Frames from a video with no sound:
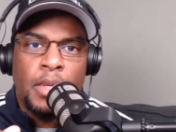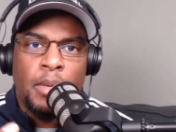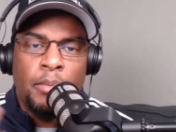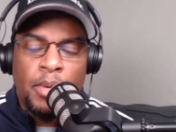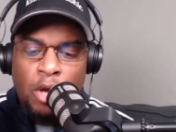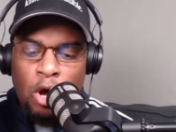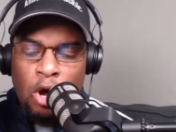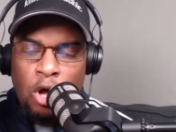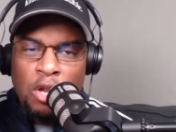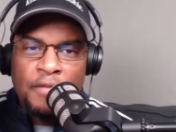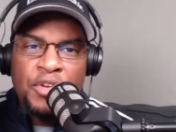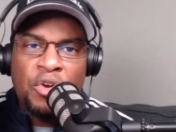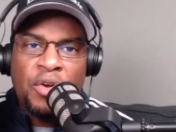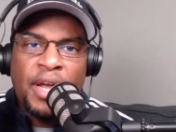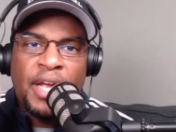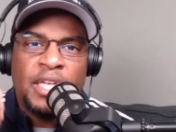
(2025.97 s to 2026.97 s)
but all of
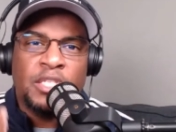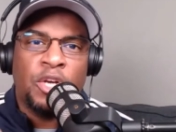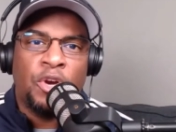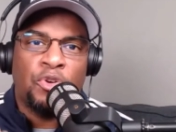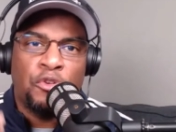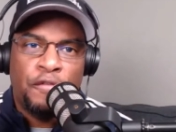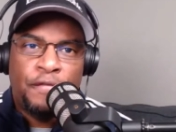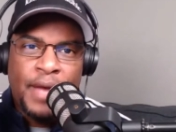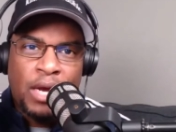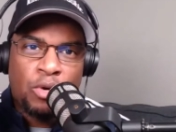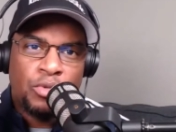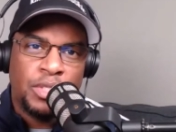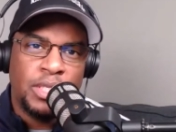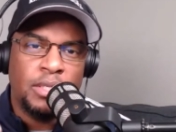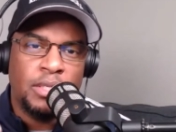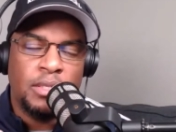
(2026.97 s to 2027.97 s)
your internal
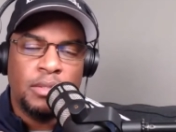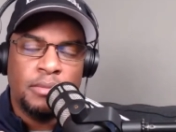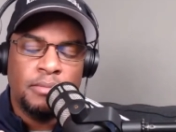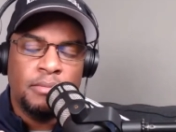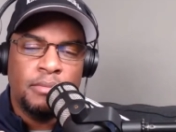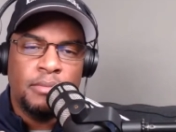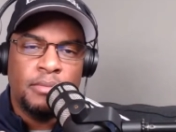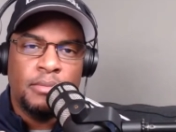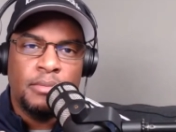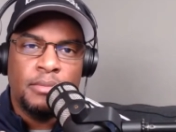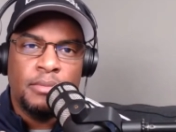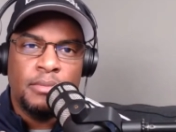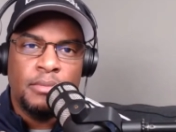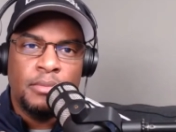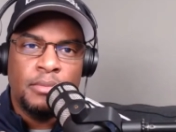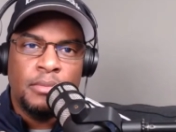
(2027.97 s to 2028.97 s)
faculties.
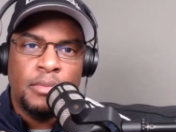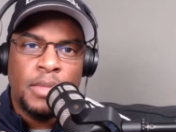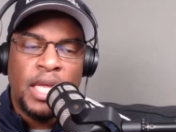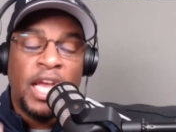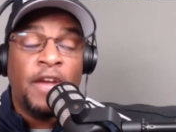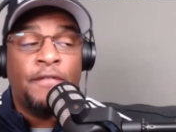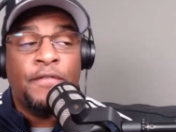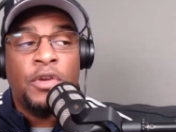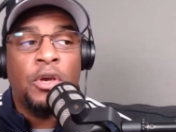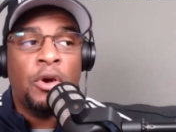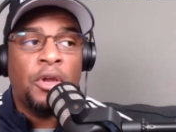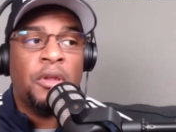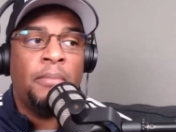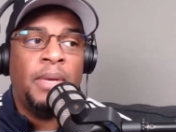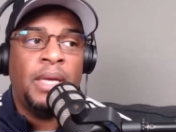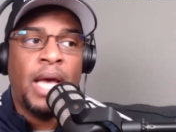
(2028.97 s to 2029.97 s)
If you're
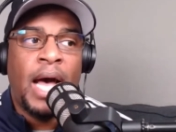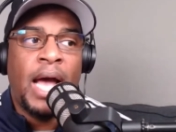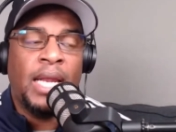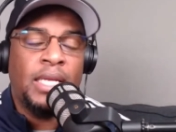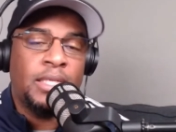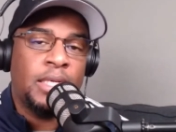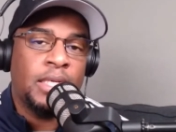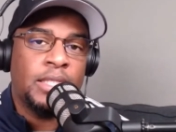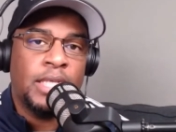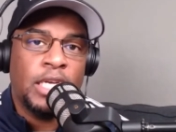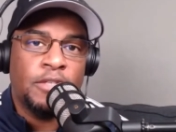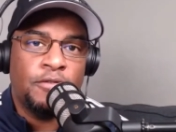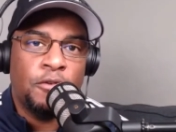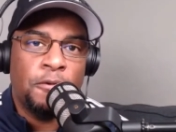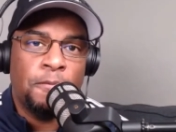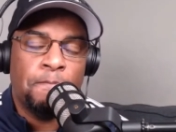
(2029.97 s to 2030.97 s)
going to be highly
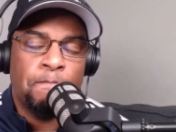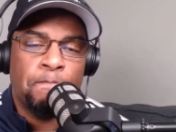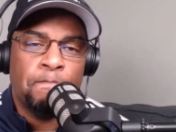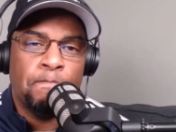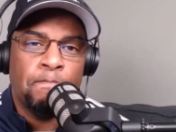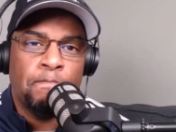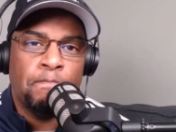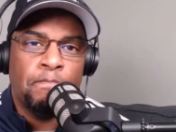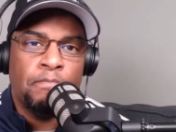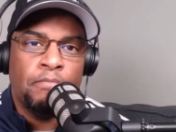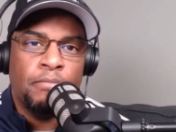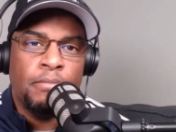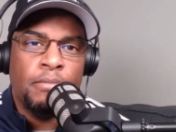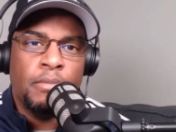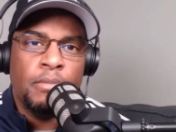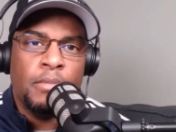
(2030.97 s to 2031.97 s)
successful,
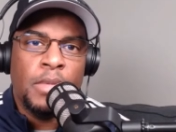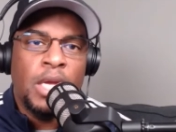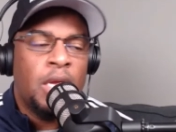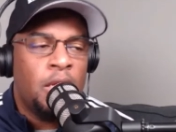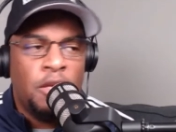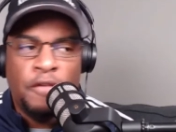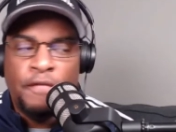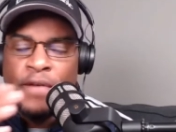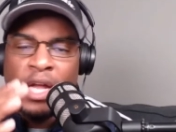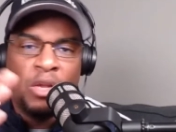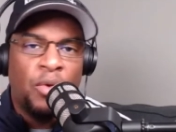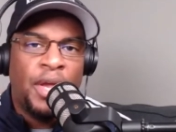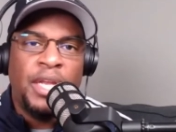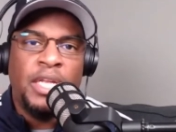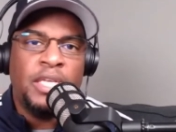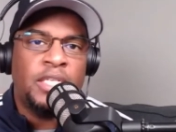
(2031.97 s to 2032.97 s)
you follow
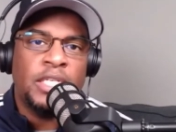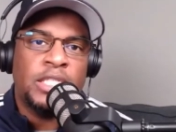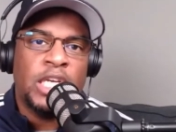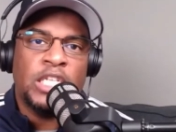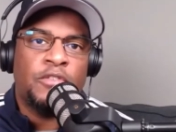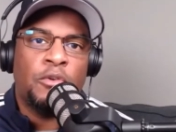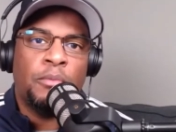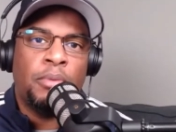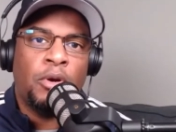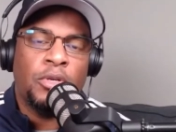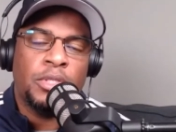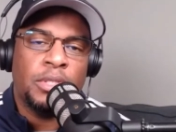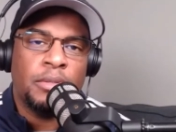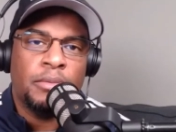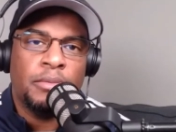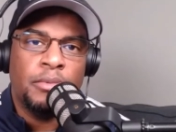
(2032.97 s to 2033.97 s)
any successful
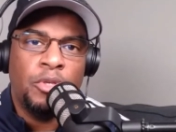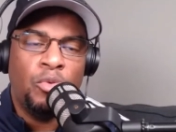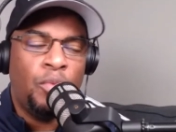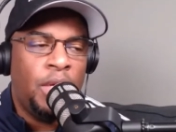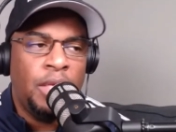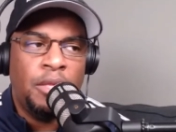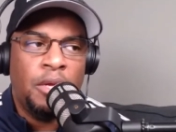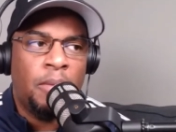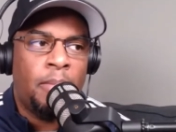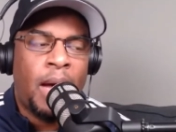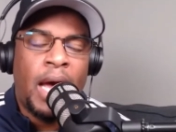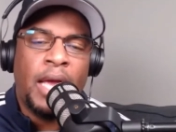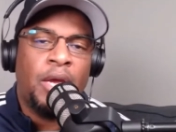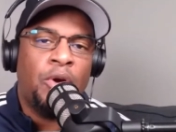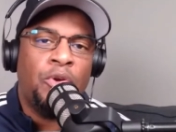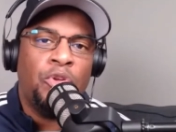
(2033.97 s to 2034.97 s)
person, you read their
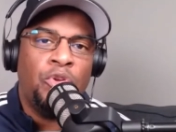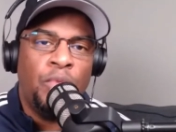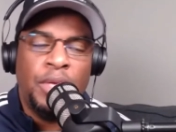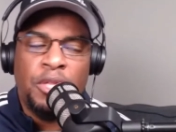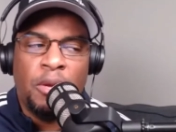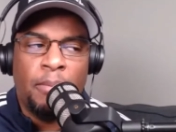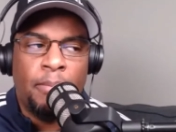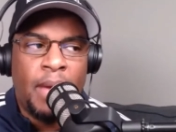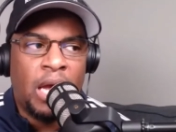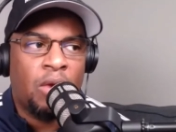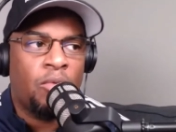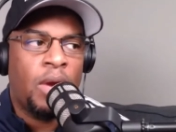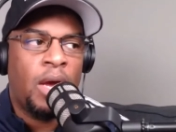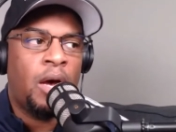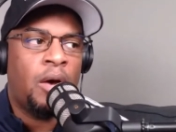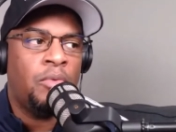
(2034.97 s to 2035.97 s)
bio, you read their
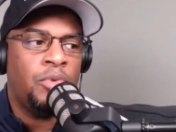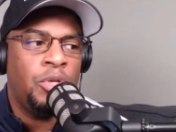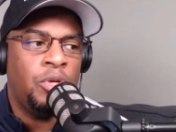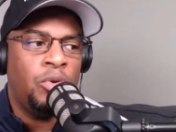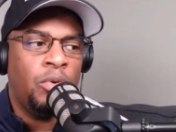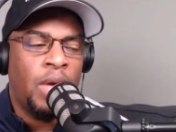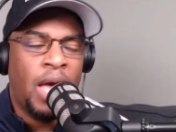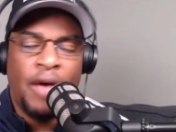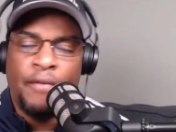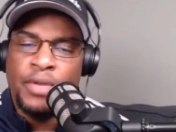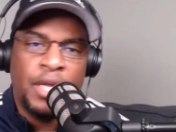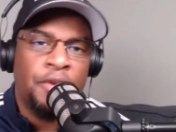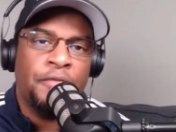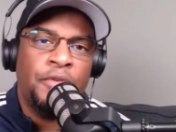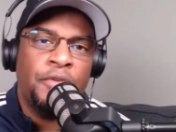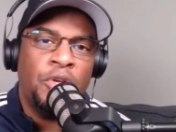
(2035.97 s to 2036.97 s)
background, you have an
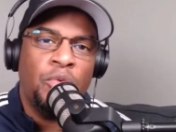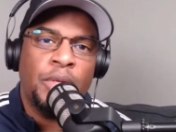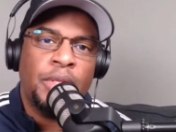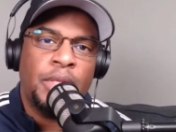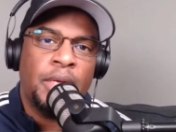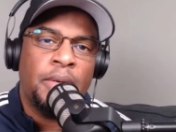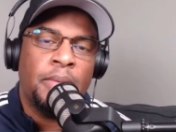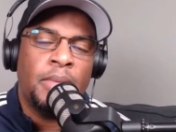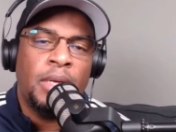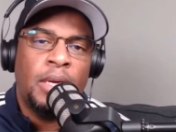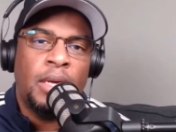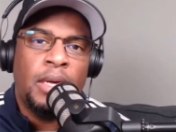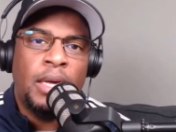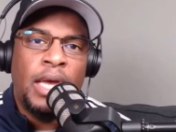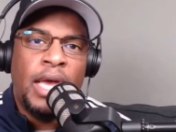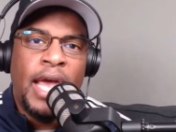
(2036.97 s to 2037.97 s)
interview with them.
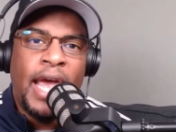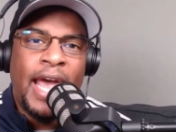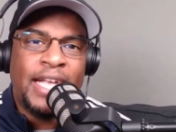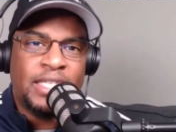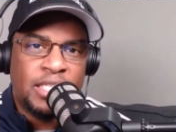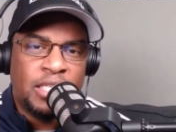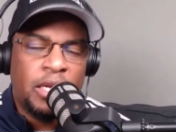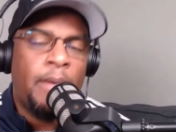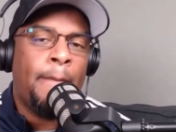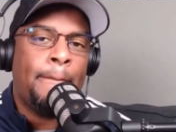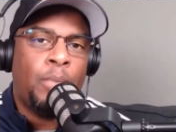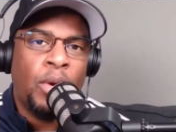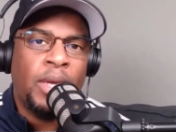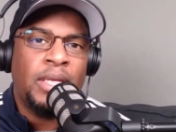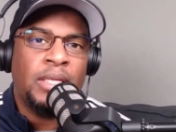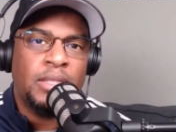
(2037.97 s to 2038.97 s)
At some
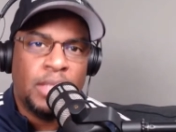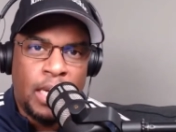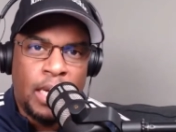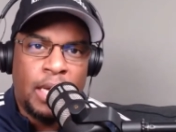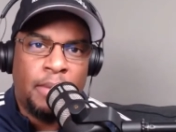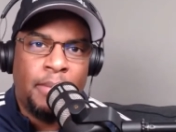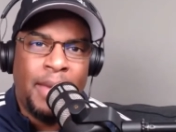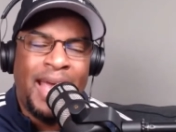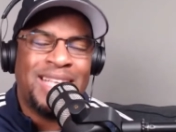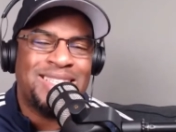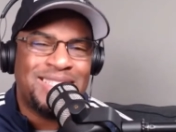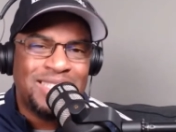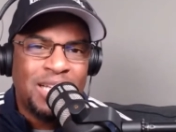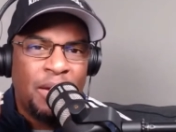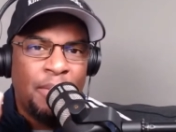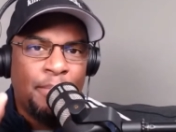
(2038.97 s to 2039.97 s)
point in time, at
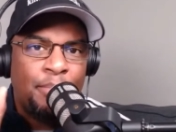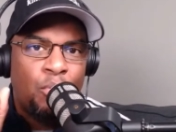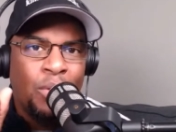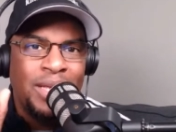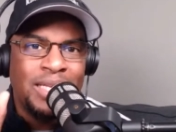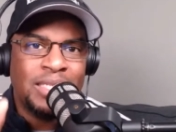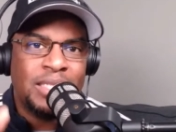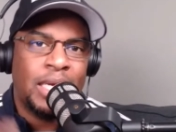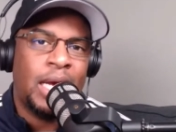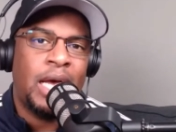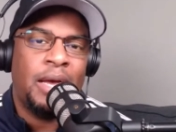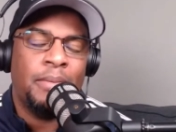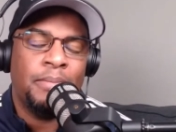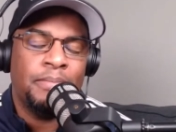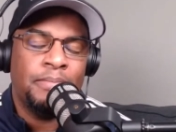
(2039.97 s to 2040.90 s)
some point in time,